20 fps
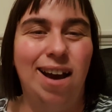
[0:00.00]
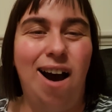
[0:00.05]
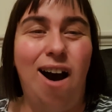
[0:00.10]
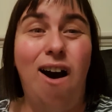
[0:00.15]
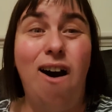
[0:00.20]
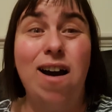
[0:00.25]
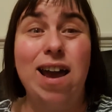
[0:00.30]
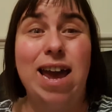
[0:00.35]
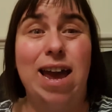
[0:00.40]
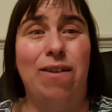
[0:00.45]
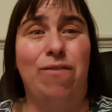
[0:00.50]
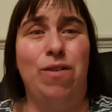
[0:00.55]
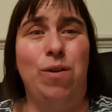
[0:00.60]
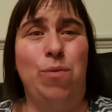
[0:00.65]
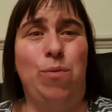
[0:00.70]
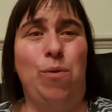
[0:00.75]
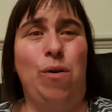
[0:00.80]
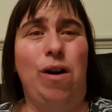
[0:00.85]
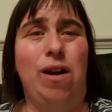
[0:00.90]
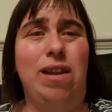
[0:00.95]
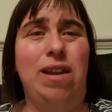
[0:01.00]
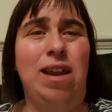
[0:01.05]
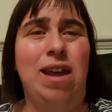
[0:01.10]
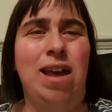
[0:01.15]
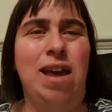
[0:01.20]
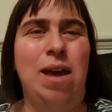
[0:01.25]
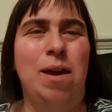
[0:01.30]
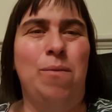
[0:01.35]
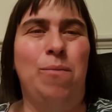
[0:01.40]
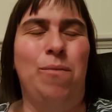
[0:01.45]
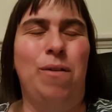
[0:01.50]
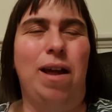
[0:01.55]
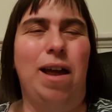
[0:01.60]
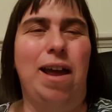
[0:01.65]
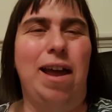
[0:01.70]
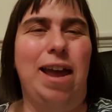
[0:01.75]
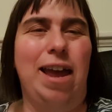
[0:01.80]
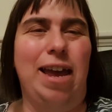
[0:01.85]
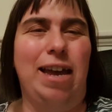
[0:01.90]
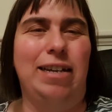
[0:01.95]
Hi everyone,
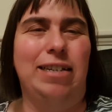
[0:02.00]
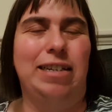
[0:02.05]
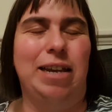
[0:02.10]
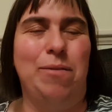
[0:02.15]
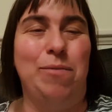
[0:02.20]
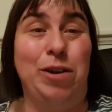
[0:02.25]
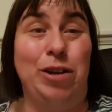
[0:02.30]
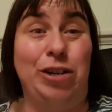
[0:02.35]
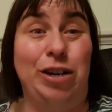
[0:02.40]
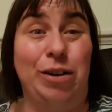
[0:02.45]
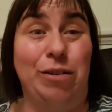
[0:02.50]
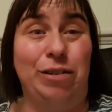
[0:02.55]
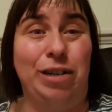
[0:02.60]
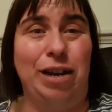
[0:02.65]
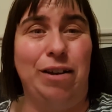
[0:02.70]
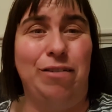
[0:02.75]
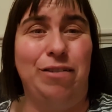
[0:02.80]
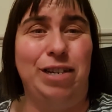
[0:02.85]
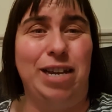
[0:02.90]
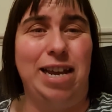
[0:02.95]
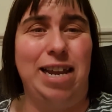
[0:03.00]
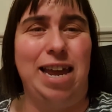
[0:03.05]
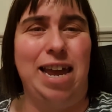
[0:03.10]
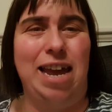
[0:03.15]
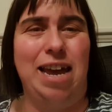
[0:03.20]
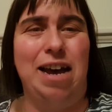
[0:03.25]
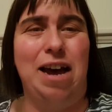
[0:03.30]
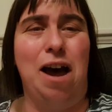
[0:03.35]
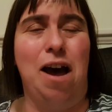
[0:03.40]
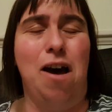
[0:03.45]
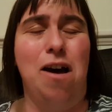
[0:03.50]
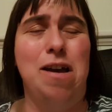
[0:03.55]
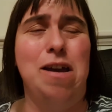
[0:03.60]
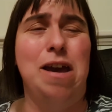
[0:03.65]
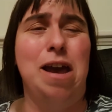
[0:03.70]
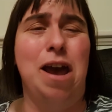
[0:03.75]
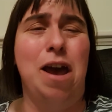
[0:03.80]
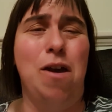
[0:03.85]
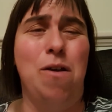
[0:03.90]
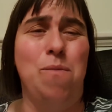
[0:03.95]
it's Michelle Townsend here. I
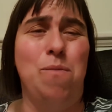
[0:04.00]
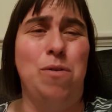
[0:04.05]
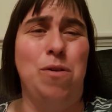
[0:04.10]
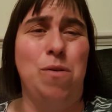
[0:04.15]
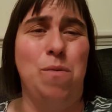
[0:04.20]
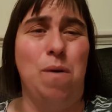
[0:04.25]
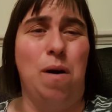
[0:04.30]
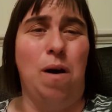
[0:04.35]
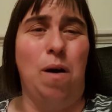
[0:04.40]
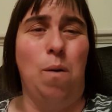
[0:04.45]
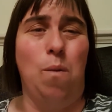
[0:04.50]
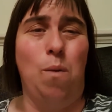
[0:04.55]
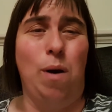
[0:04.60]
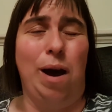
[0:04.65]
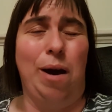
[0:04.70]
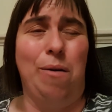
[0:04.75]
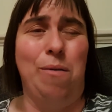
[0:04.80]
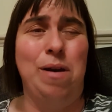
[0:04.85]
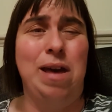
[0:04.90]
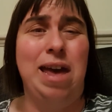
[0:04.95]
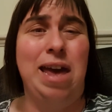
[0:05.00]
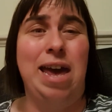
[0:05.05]
hope you are well.